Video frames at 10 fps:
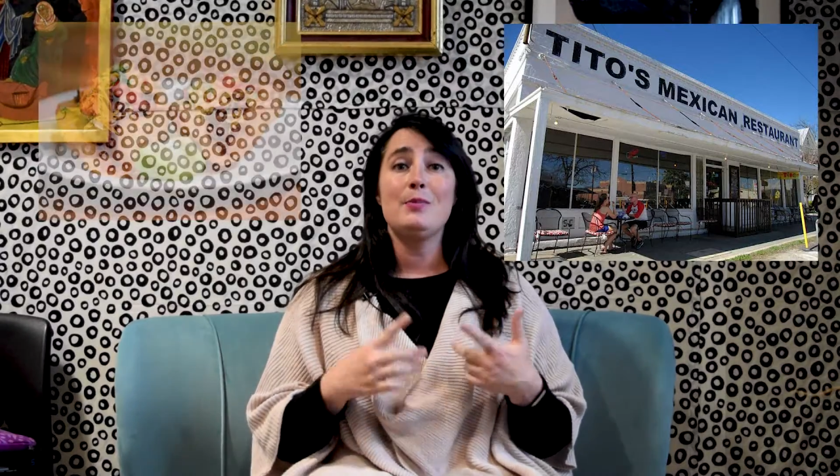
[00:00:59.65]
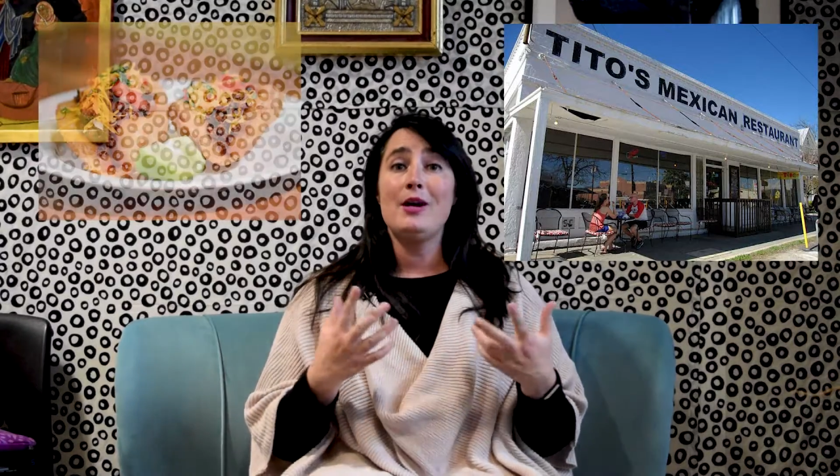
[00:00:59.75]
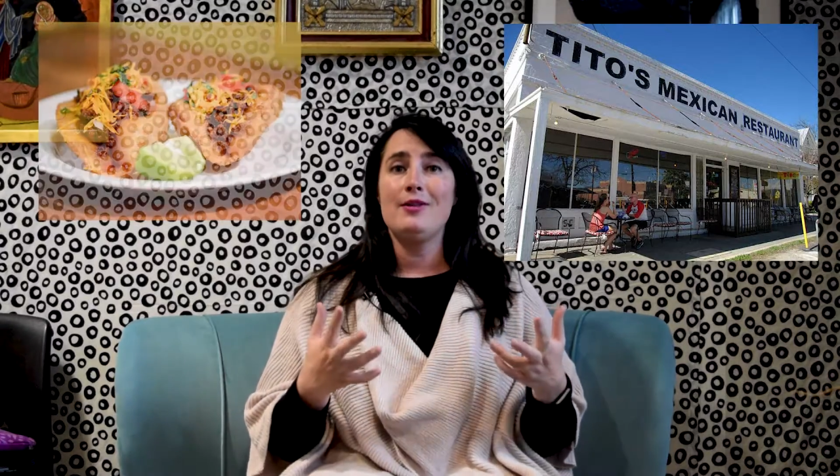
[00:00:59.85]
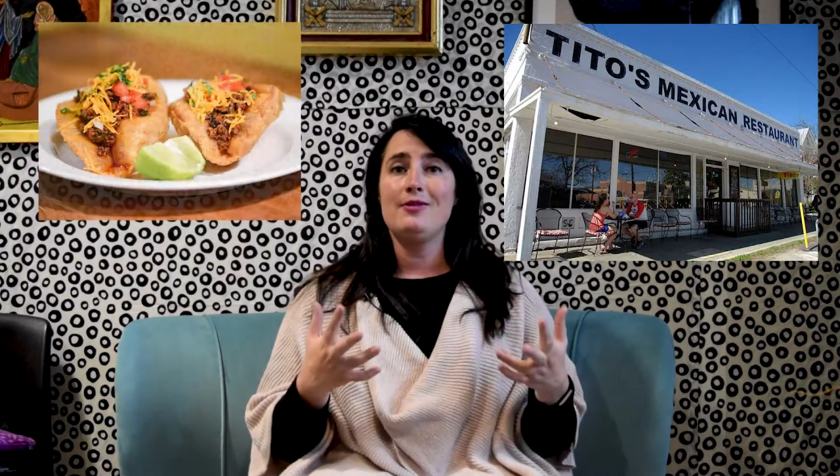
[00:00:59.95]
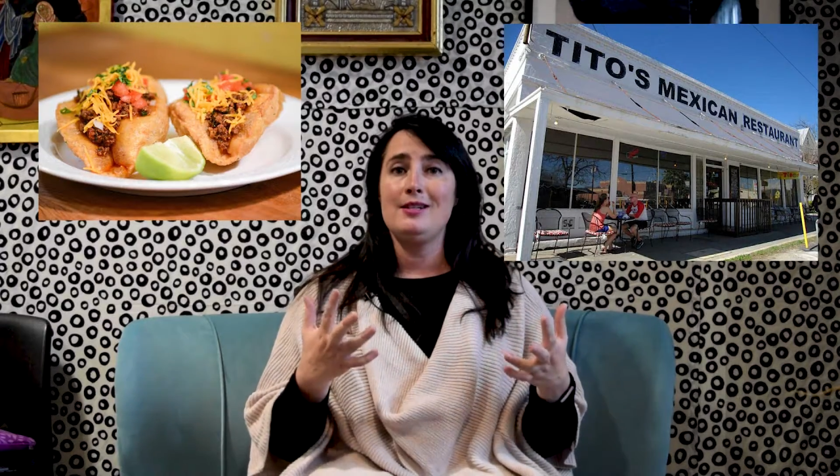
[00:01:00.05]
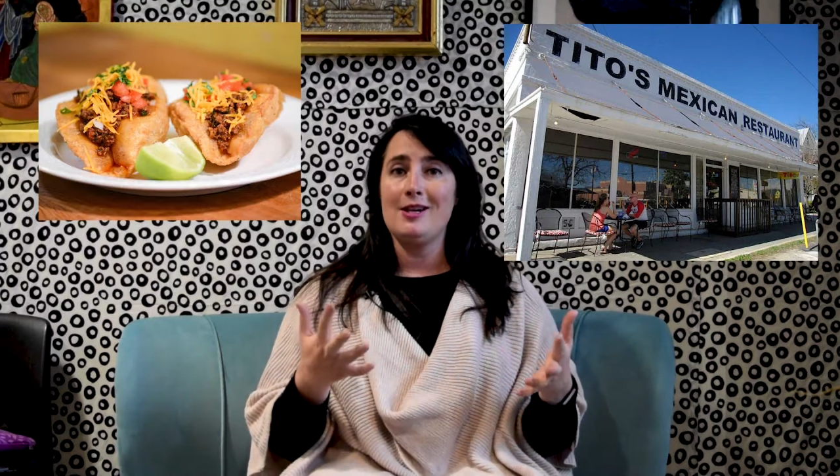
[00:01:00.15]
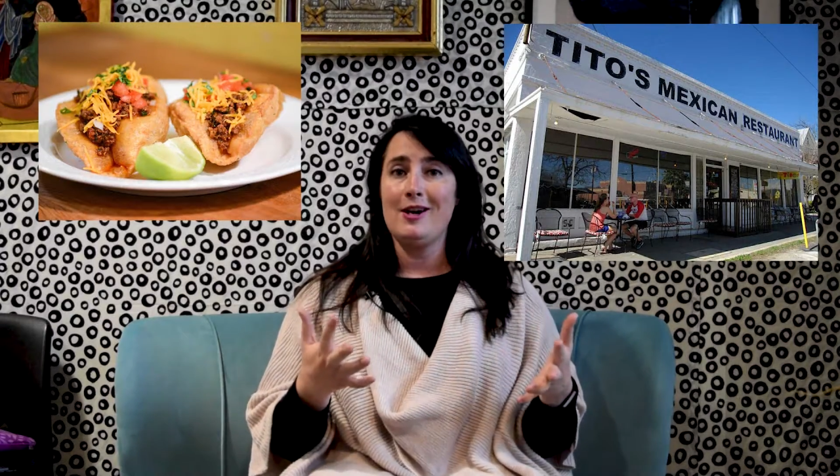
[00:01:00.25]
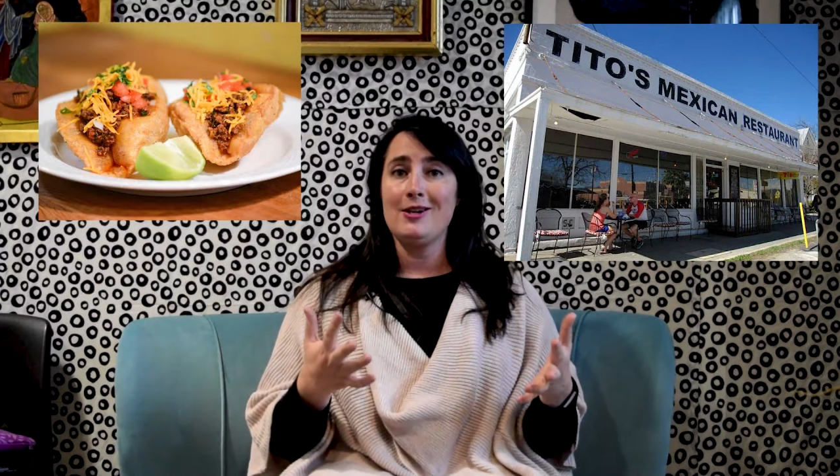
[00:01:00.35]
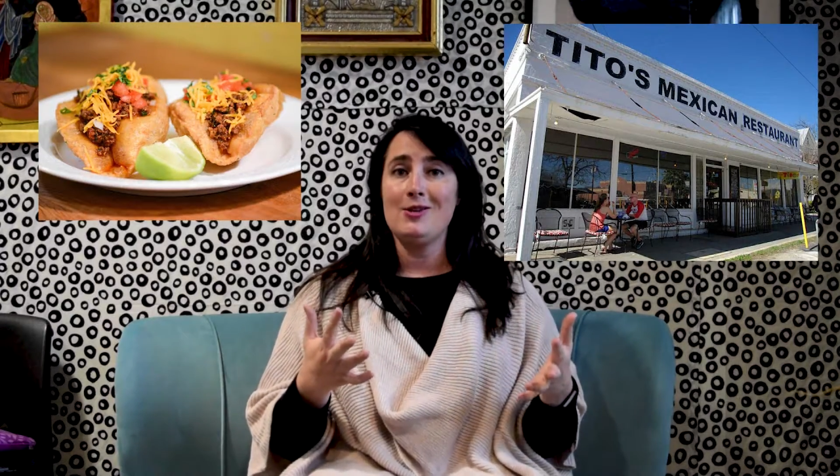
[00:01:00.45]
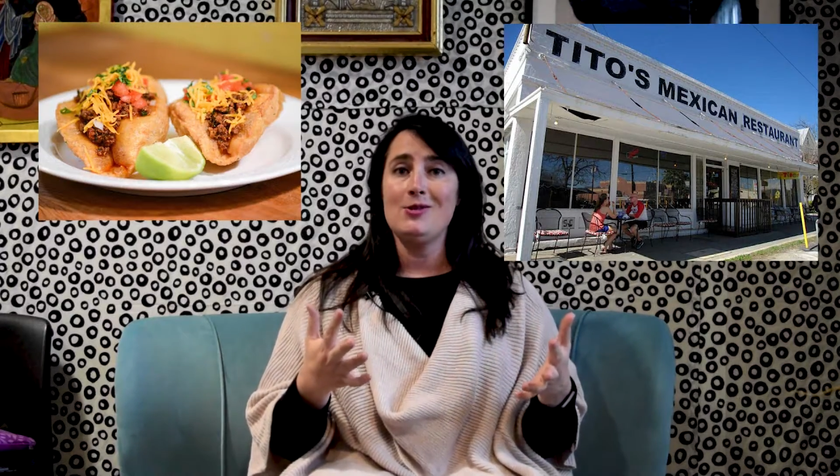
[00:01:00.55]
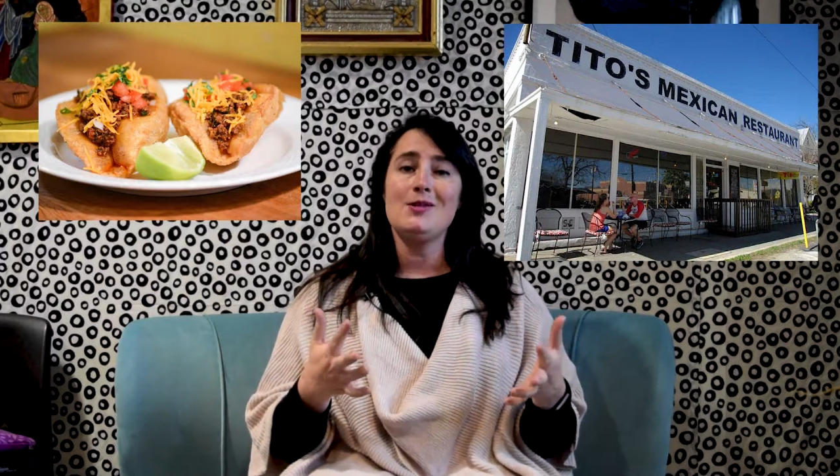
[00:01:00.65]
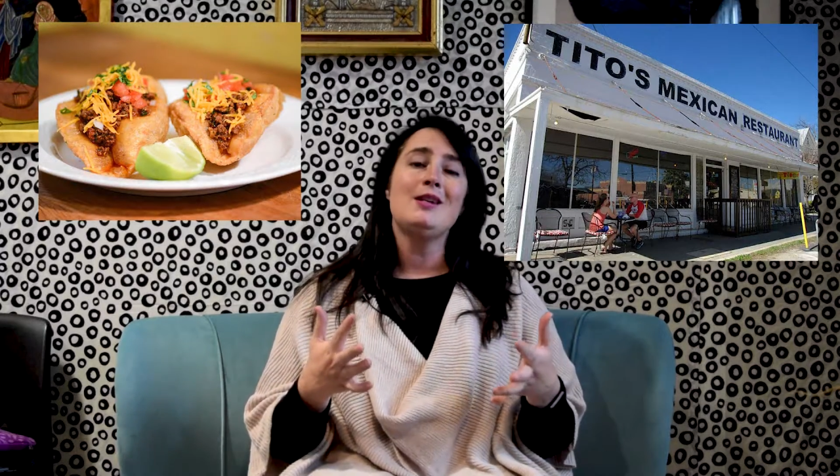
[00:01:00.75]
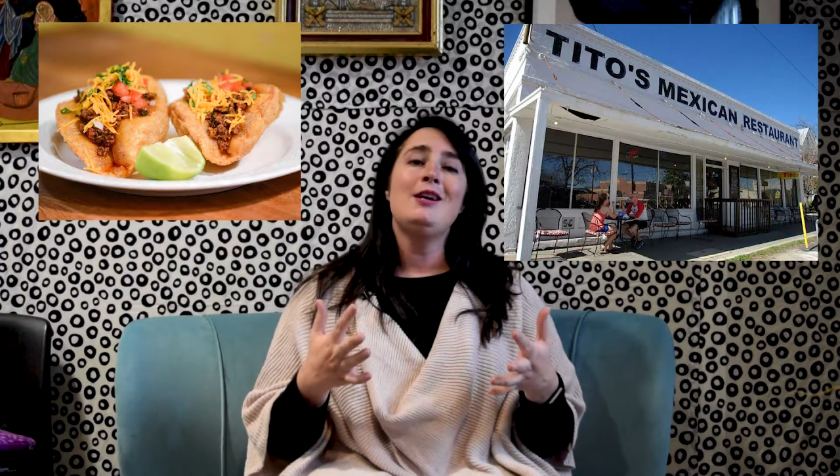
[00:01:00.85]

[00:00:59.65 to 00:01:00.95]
puffy tacos,